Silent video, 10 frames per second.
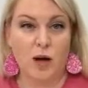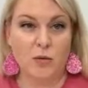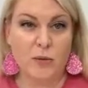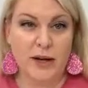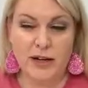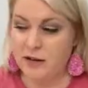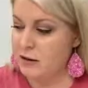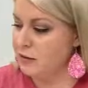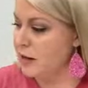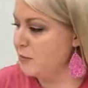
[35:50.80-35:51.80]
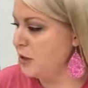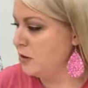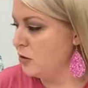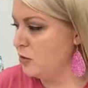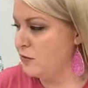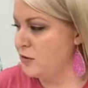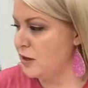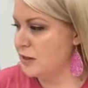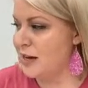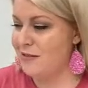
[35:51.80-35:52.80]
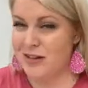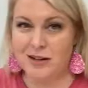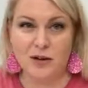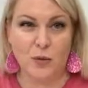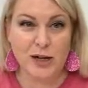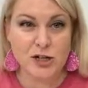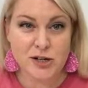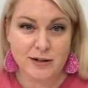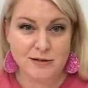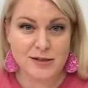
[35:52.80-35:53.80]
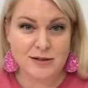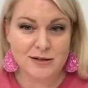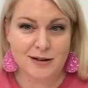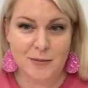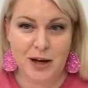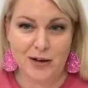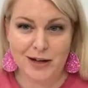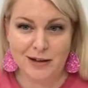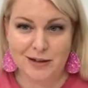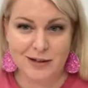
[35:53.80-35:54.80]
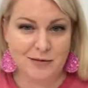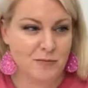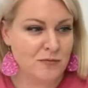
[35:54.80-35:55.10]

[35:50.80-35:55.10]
we're waiting, let me know if you guys have any questions about anything.